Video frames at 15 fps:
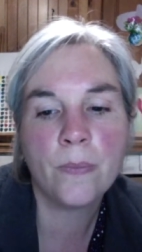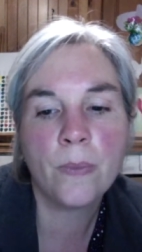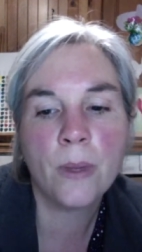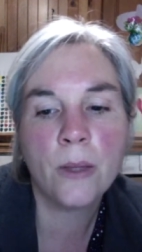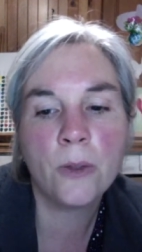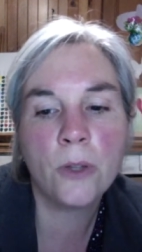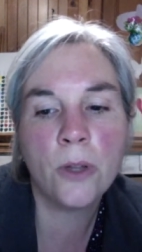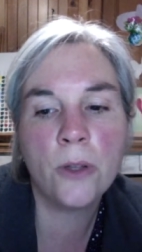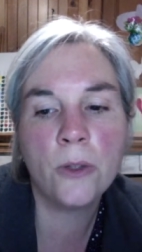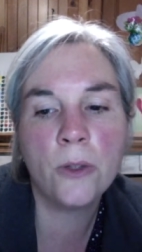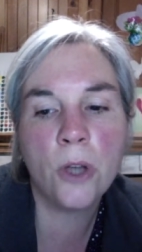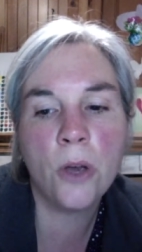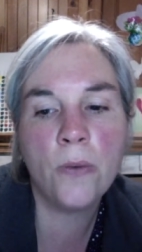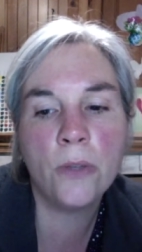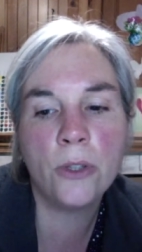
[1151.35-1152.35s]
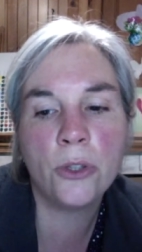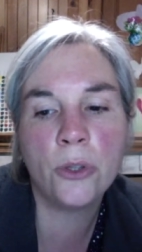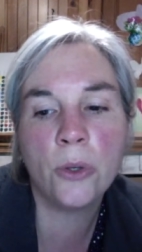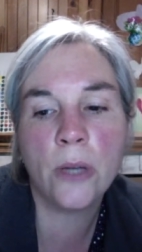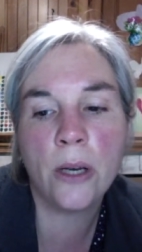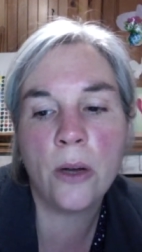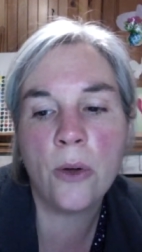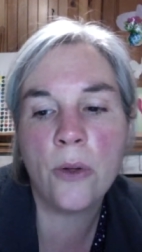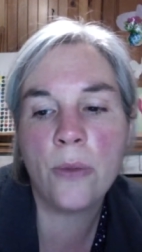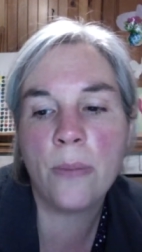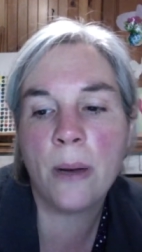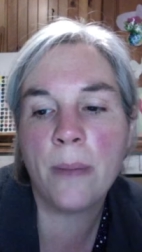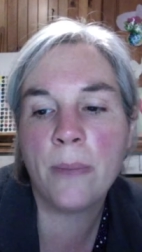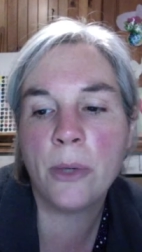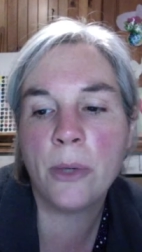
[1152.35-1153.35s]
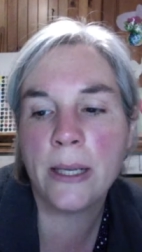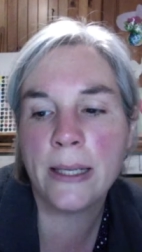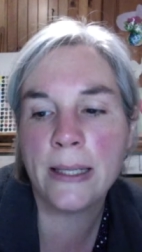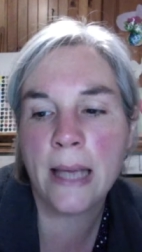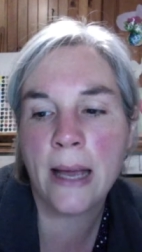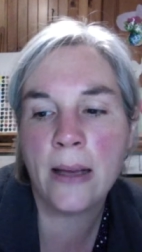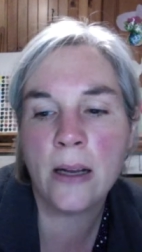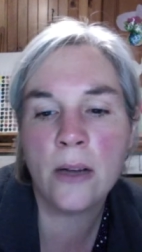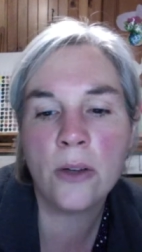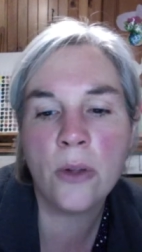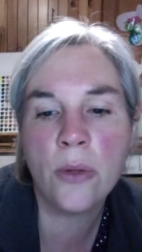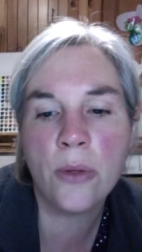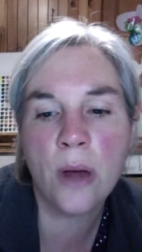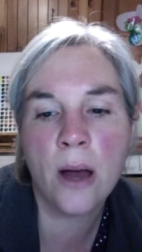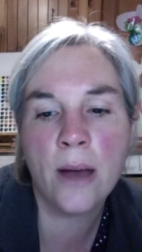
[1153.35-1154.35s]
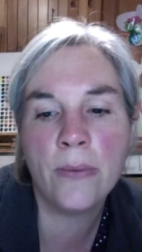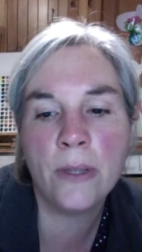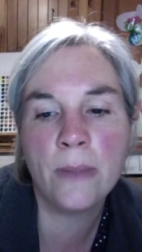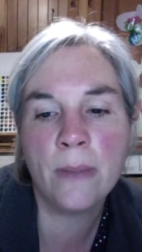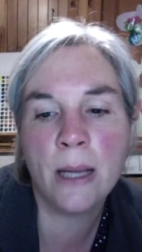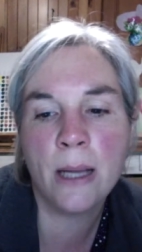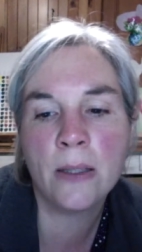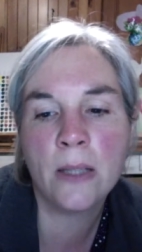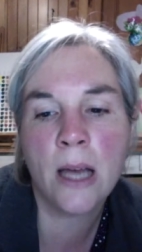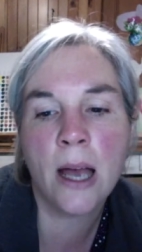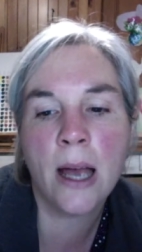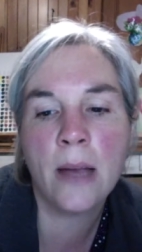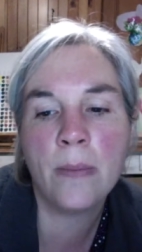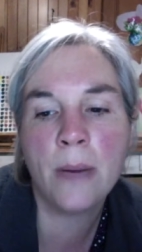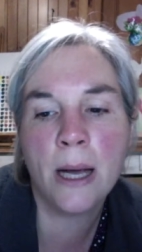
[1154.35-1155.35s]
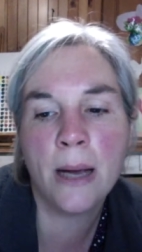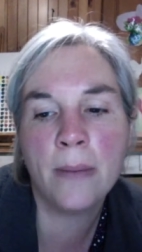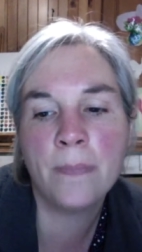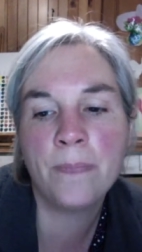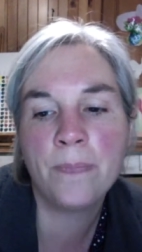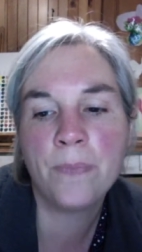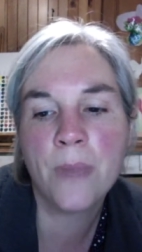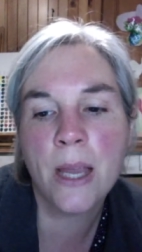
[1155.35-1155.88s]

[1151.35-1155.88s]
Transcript: So the servant took an oath by putting his hand under the thigh of his master, Abraham.